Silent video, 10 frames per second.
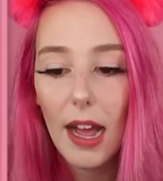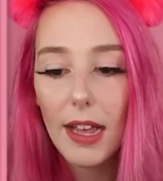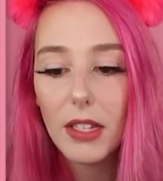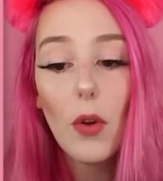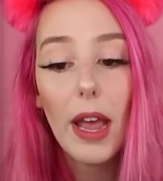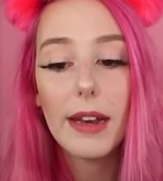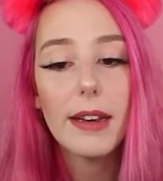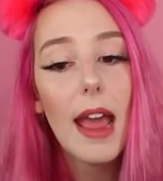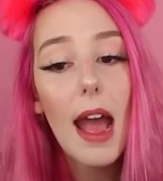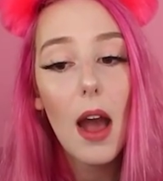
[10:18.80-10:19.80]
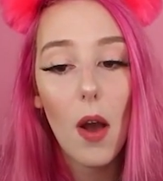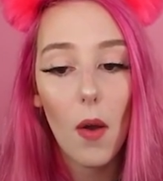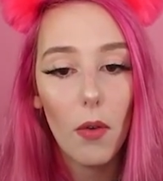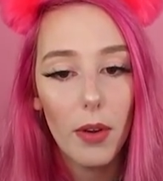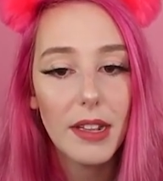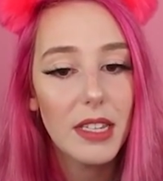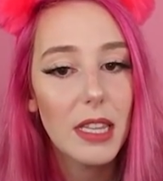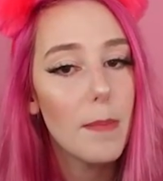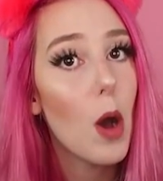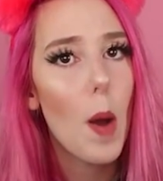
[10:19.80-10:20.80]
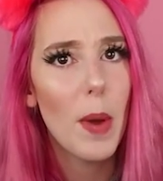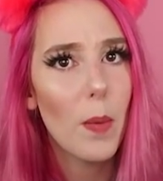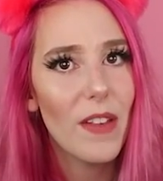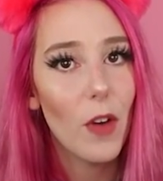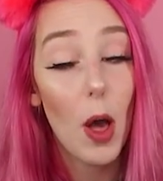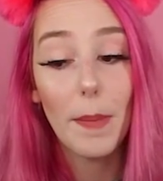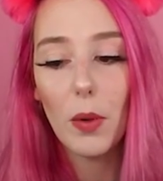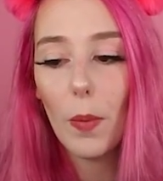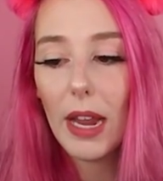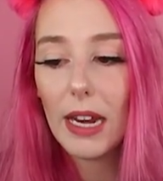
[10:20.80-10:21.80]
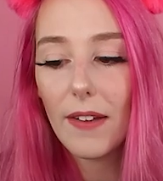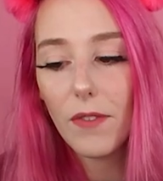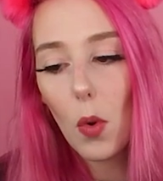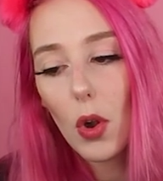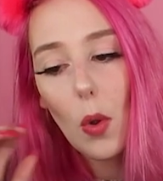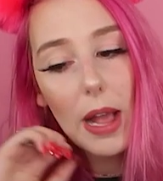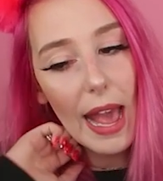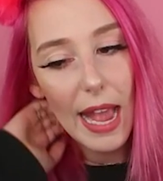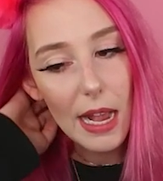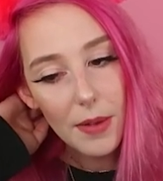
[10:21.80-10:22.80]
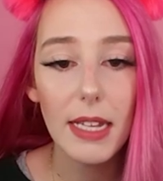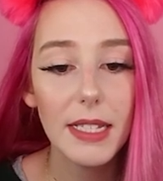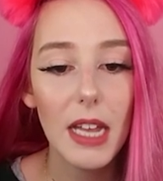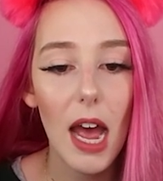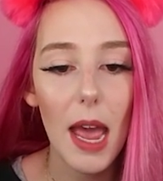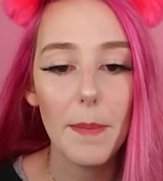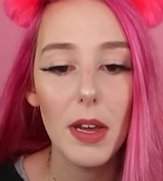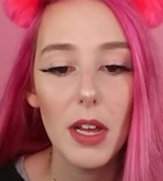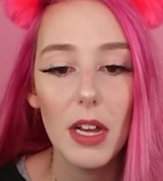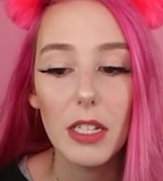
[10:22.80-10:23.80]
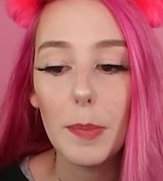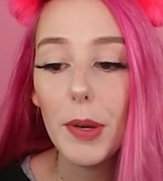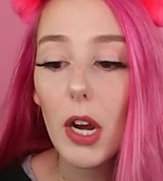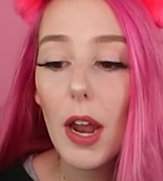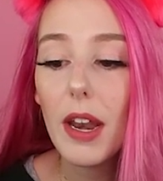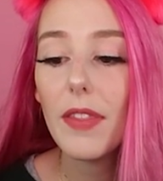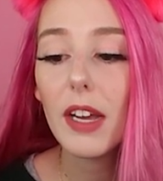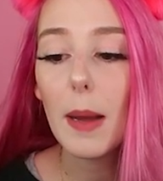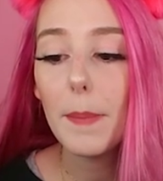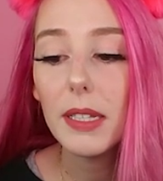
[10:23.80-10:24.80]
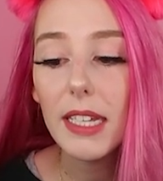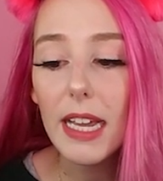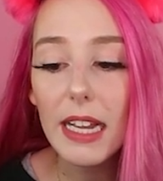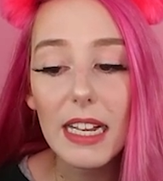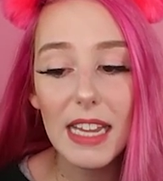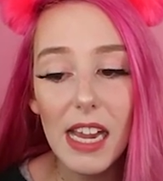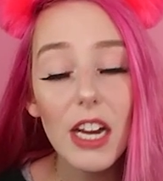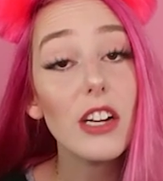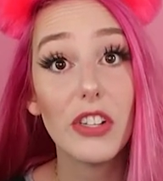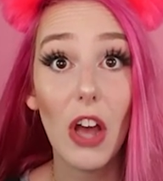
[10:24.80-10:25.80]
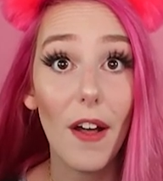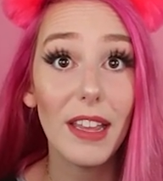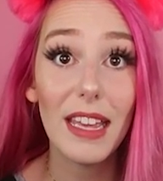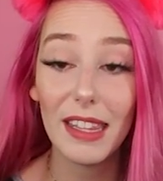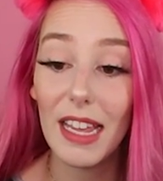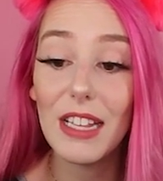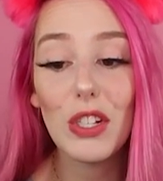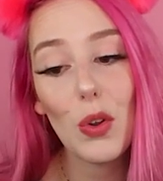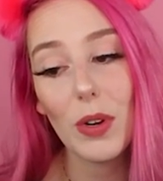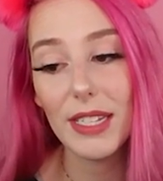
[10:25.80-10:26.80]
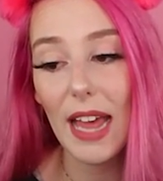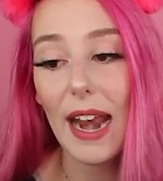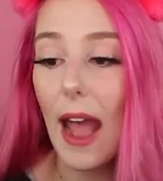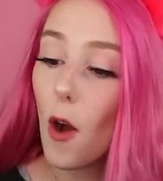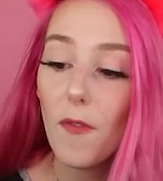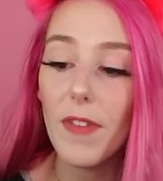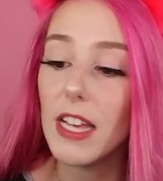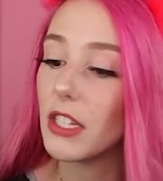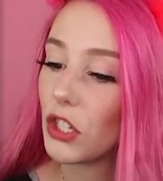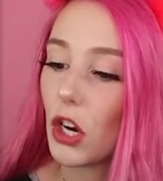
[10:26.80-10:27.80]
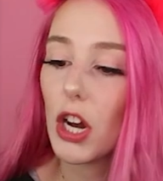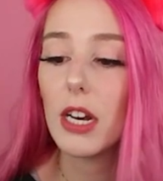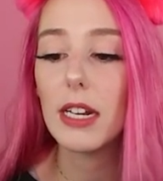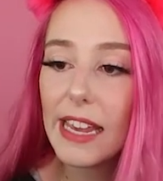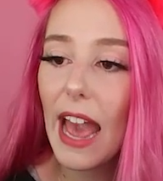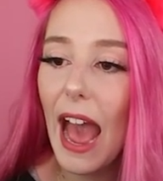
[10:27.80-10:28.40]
Guys, okay, now it's the moment we've all been waiting for, okay? It's time to put on the complete Dear Dollie laced corset, outfit, skirt, key